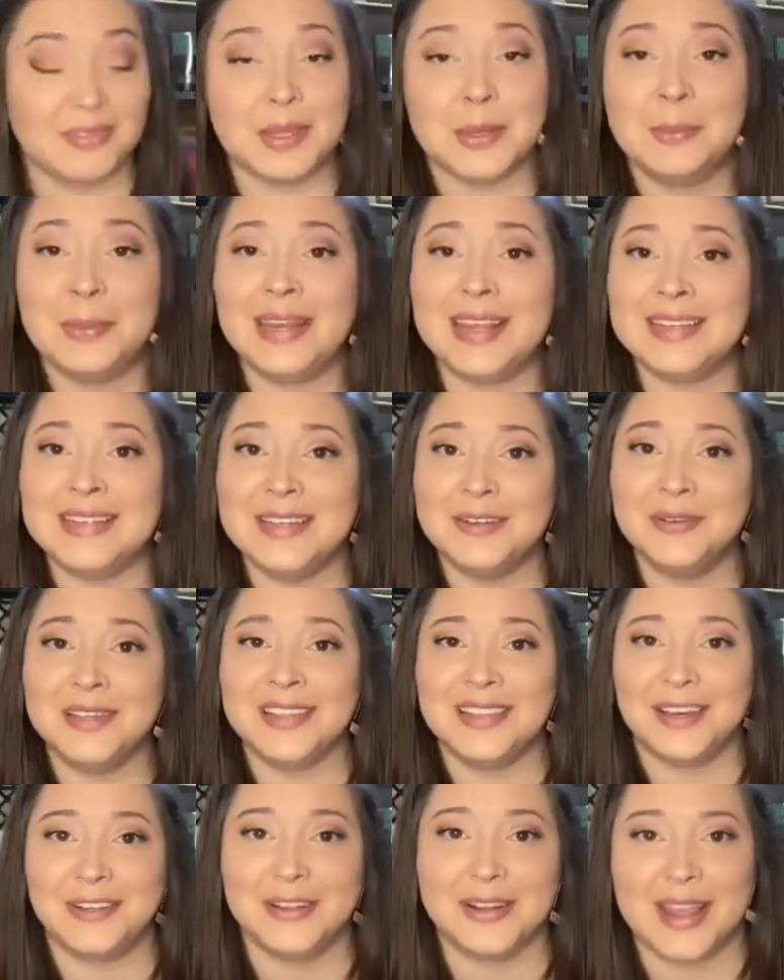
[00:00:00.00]
But I did read
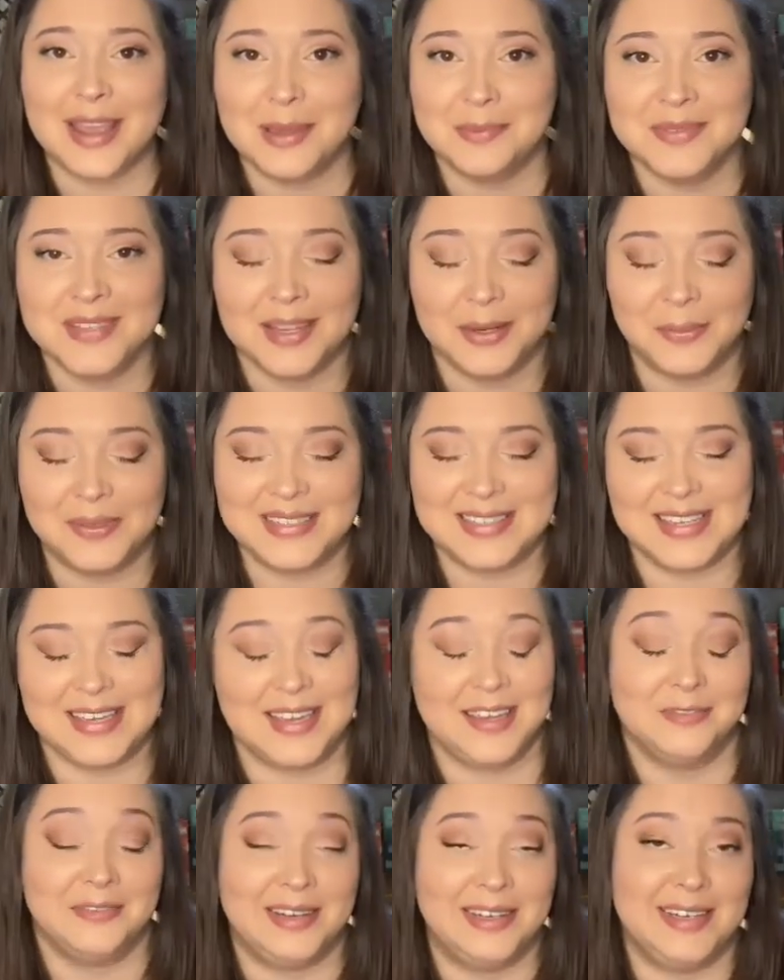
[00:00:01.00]
The Hunger Games and once
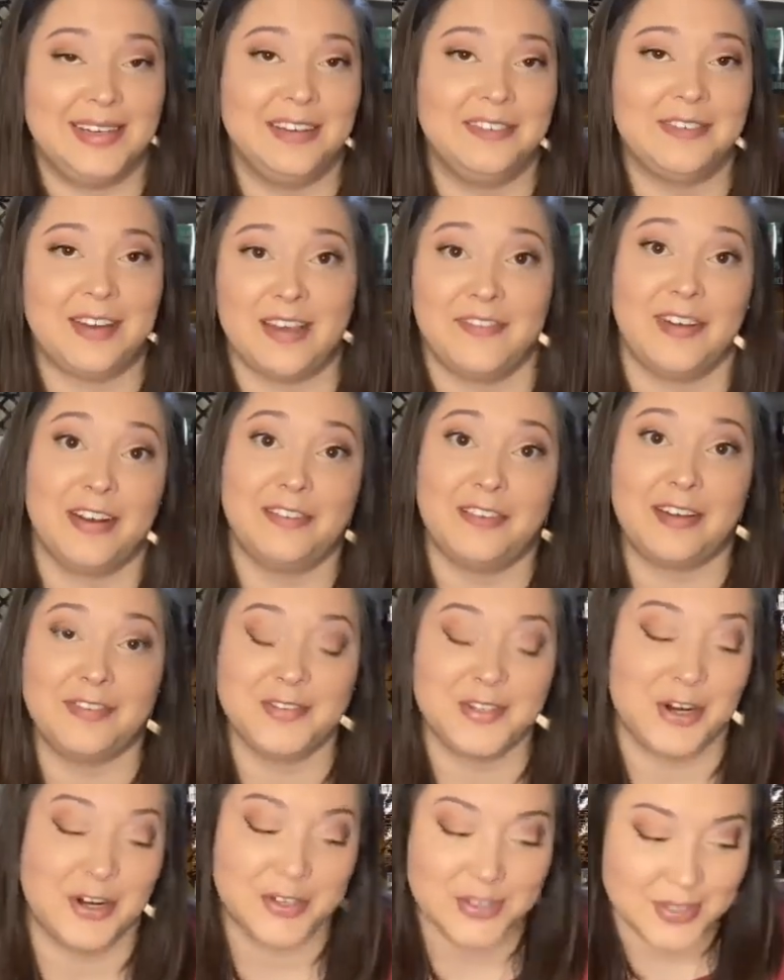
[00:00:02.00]
again rated it 5 out of 5
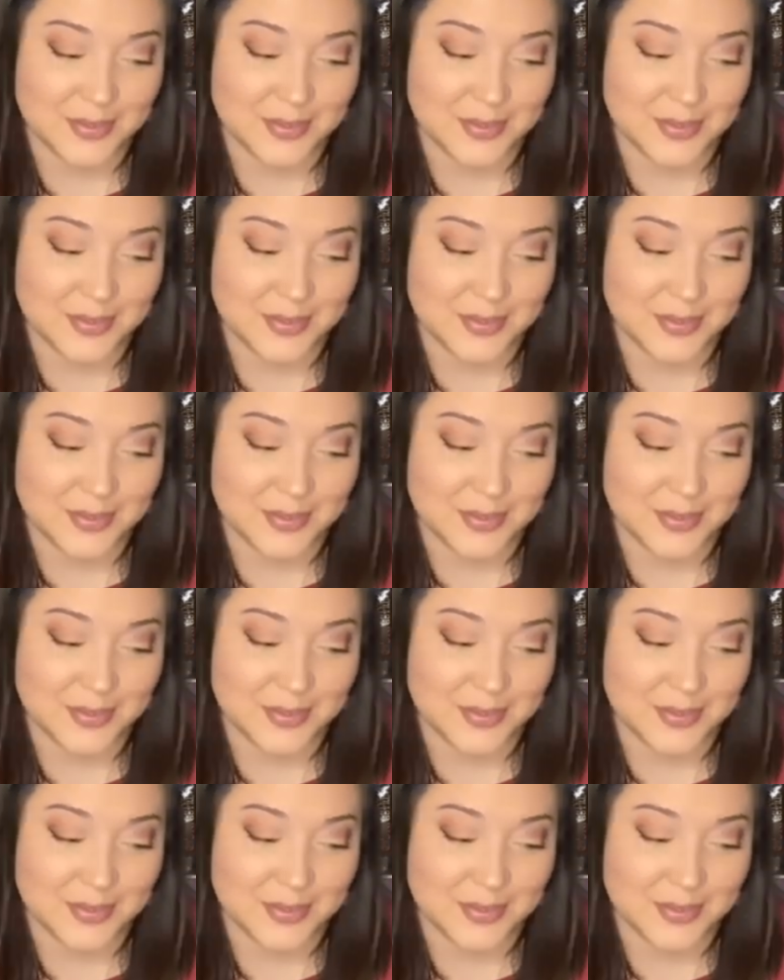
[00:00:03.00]
stars.